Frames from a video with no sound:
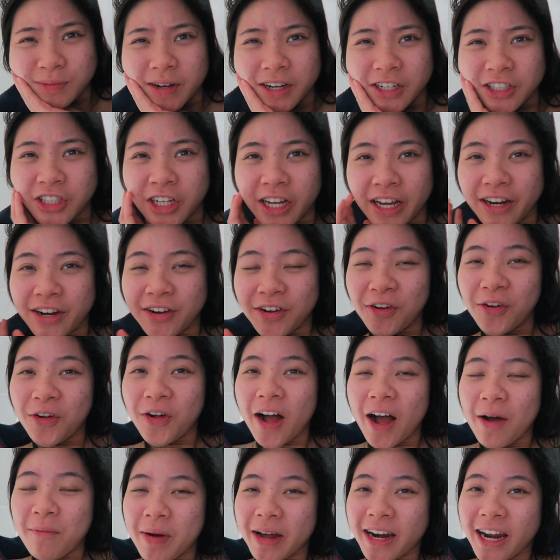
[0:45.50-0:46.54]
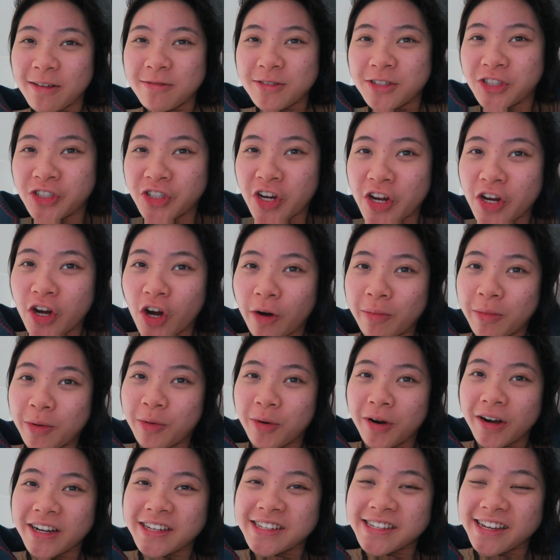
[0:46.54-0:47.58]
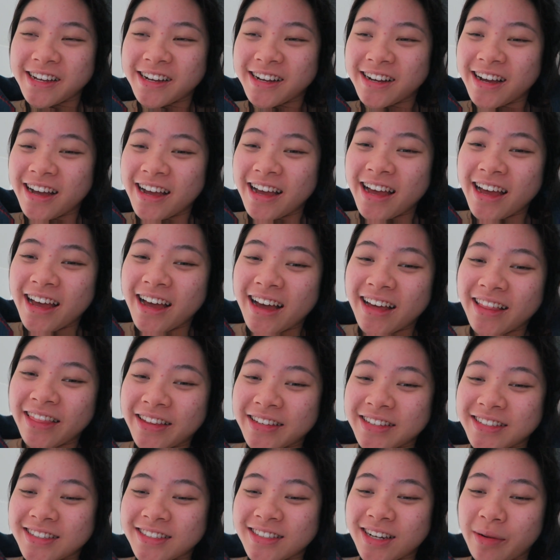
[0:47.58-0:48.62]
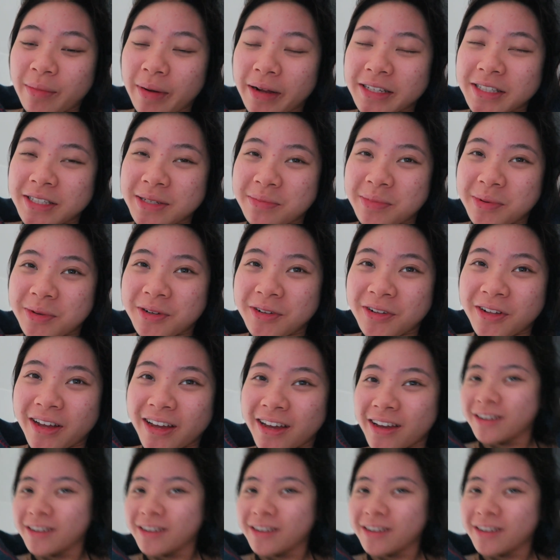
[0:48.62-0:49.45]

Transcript: to my channel. My name's Jade Darmawangsa. This is not my typical